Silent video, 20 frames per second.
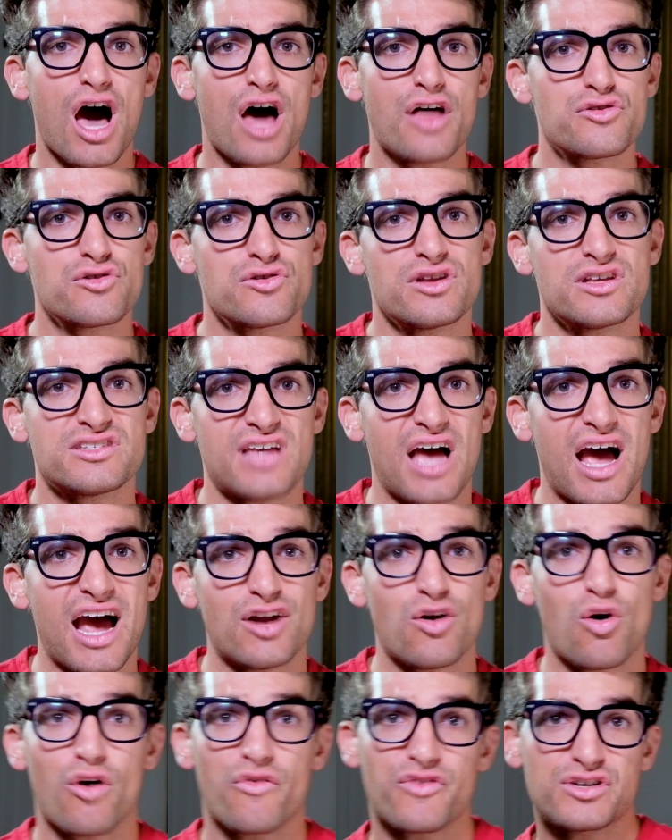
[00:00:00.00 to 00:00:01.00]
other
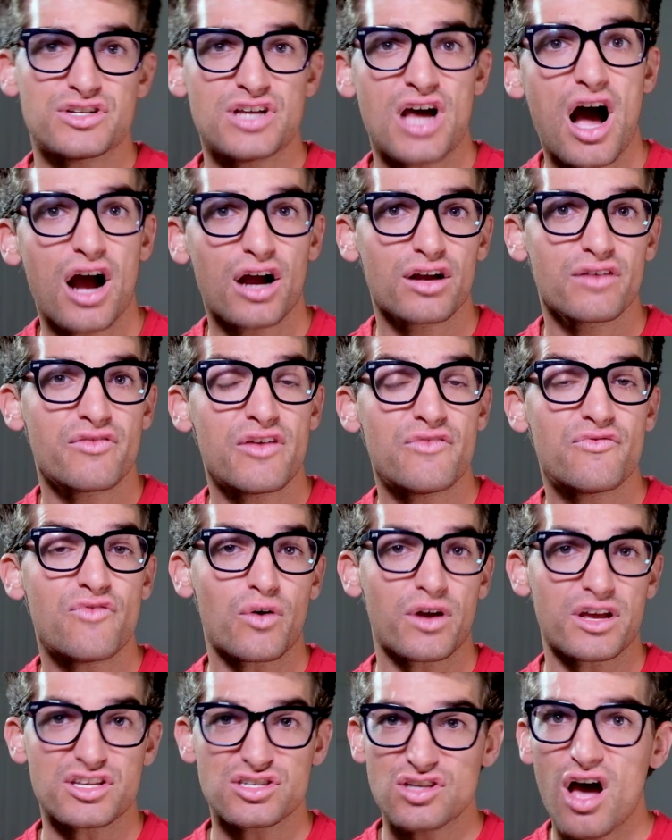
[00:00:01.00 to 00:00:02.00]
design or photography
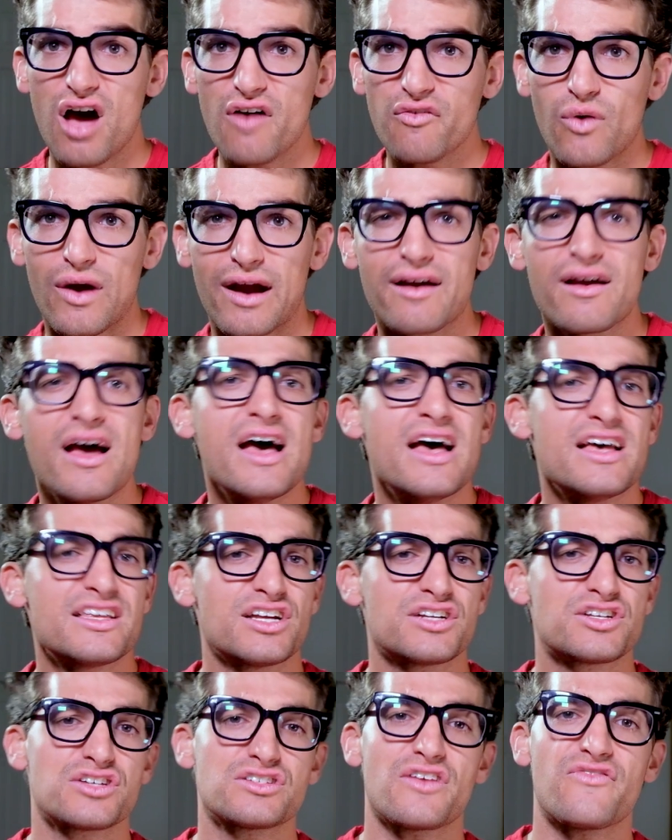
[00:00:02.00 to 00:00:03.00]
focused software
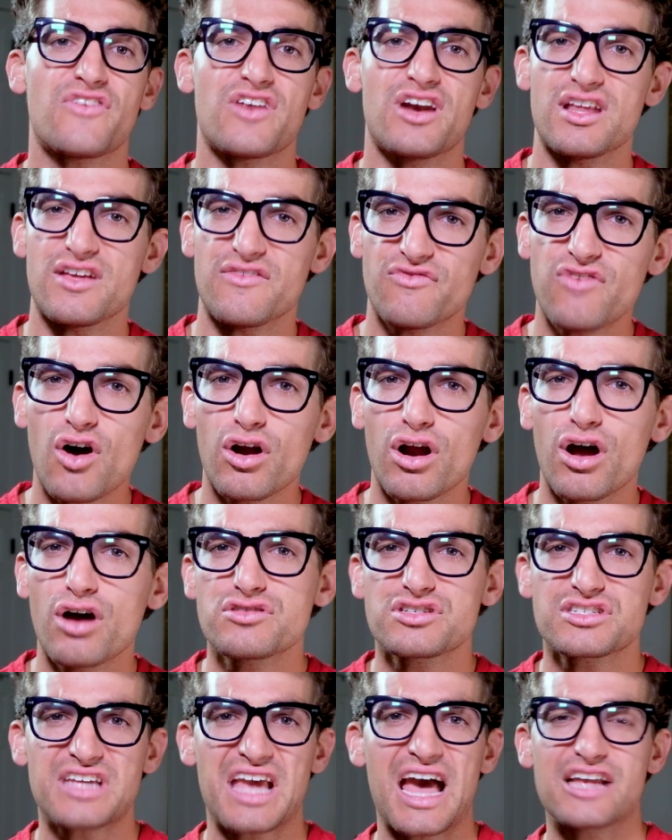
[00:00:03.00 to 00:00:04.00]
such as Affinity Photo,
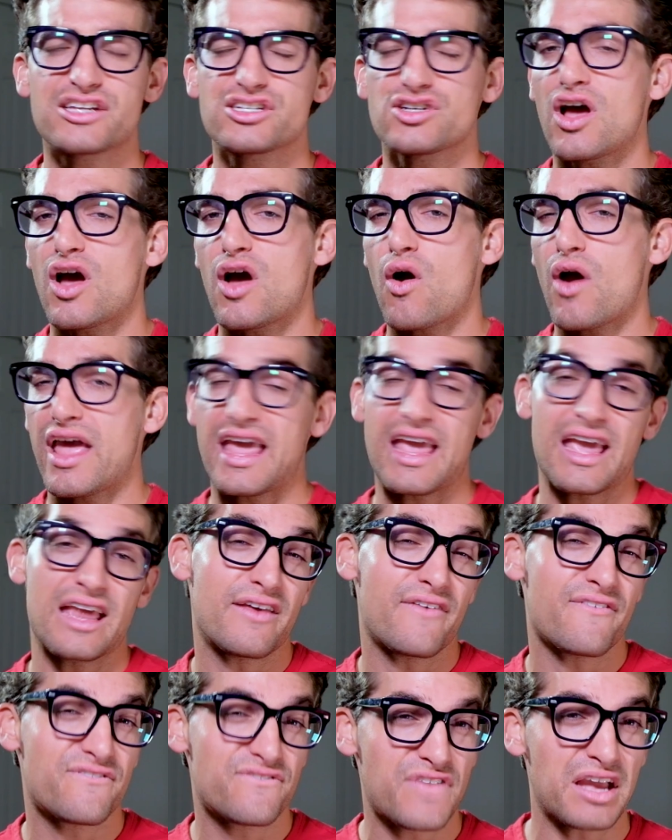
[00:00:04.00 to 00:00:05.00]
Sketch,
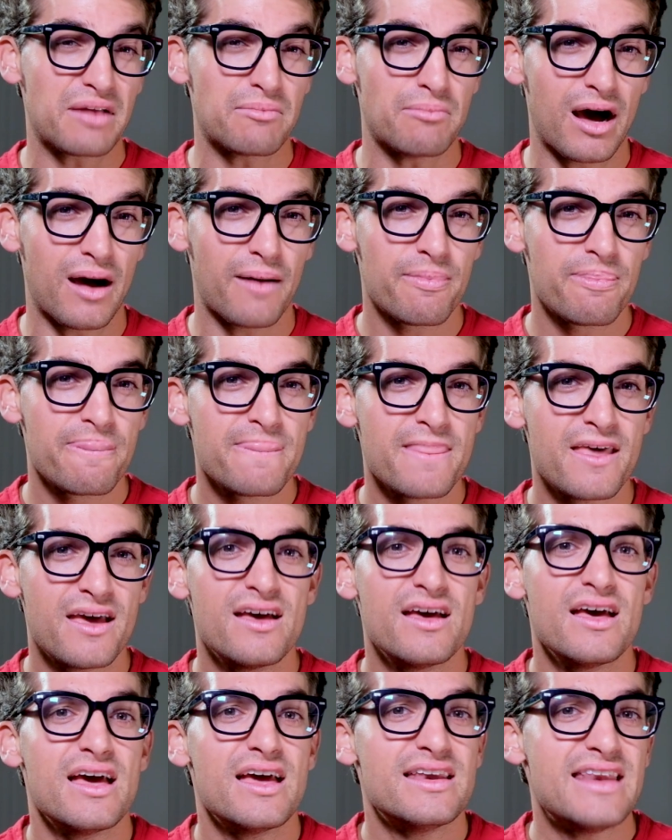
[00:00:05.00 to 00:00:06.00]
and Figma.
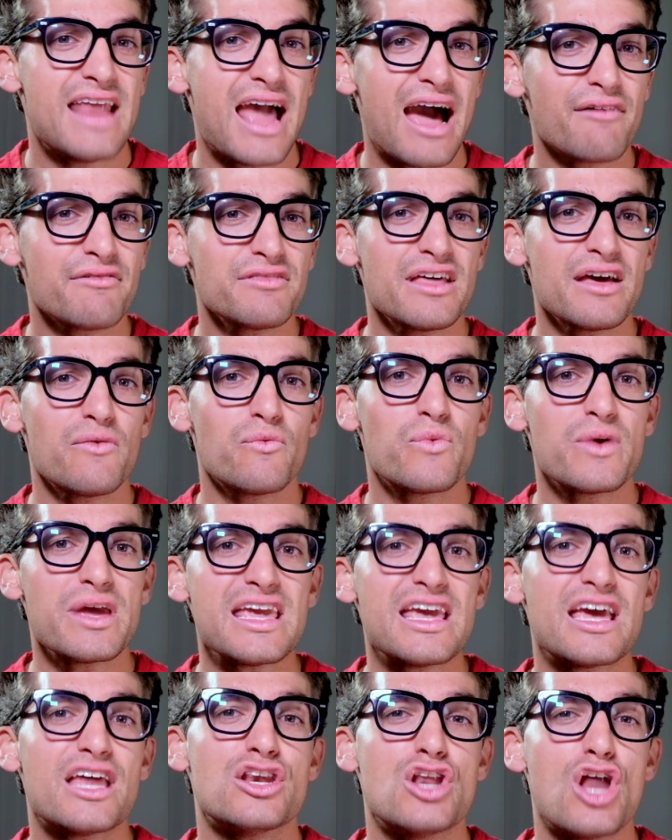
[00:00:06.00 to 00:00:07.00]
Now that
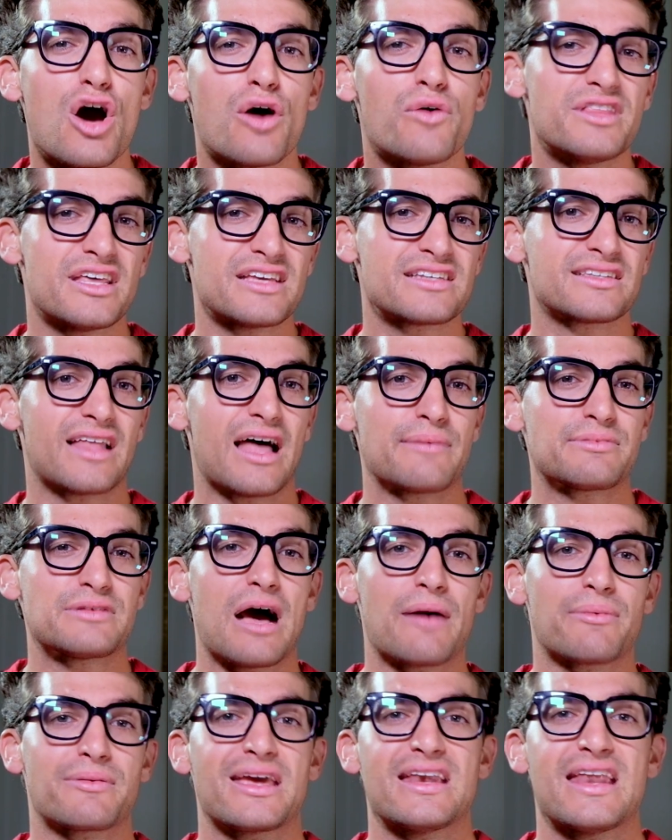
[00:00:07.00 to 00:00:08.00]
we know this
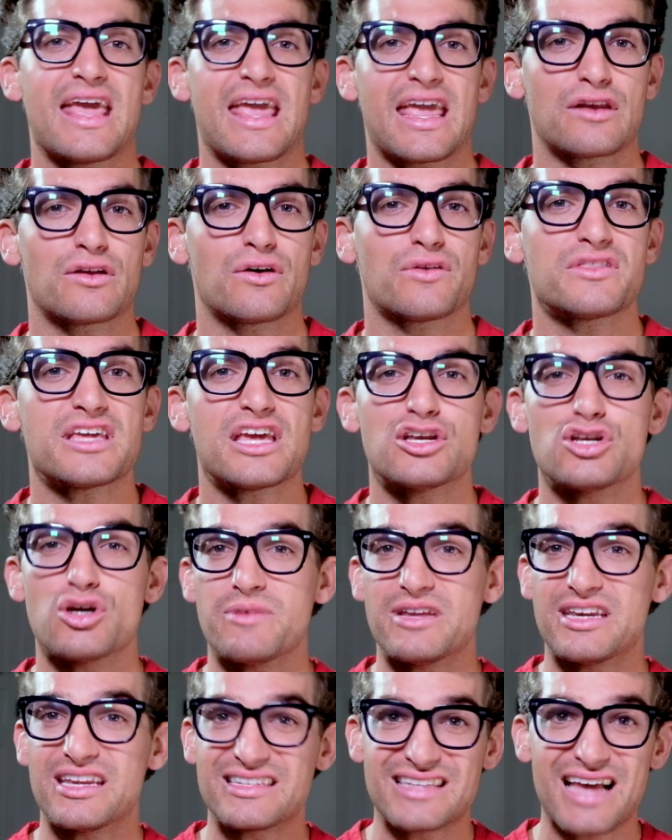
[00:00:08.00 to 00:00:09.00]
laptop can handle the
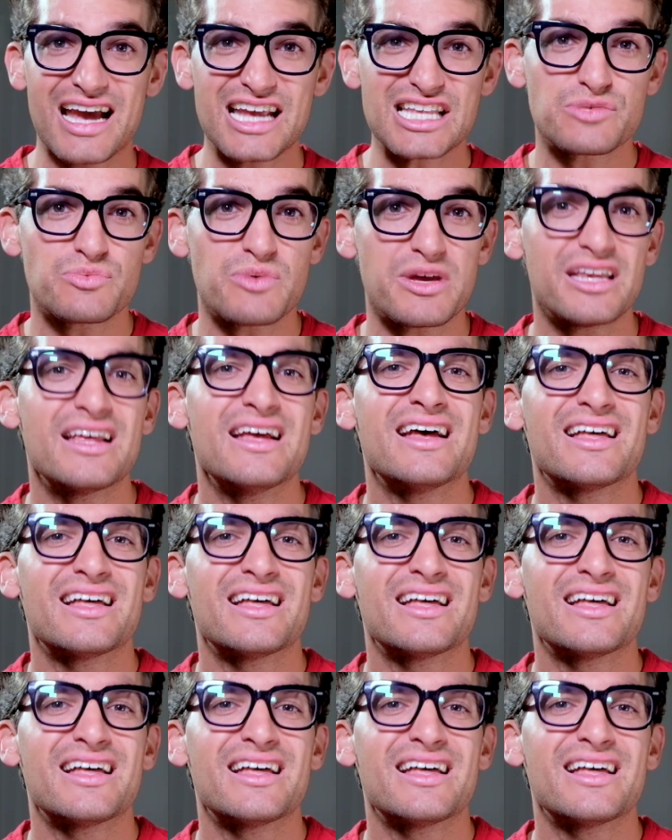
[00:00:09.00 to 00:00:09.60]
Adobe Design Suite,